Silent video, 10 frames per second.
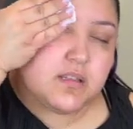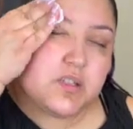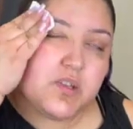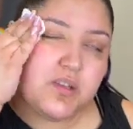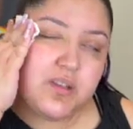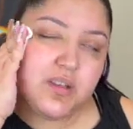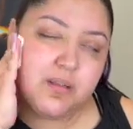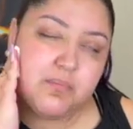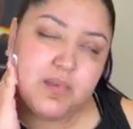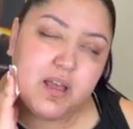so you can
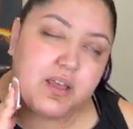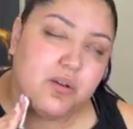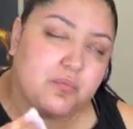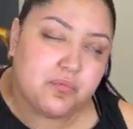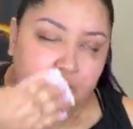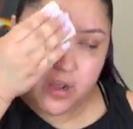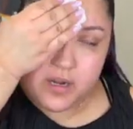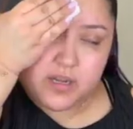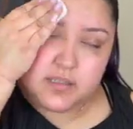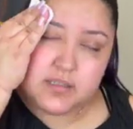apply your
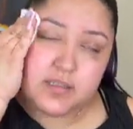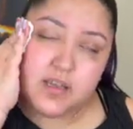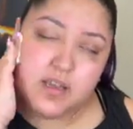products.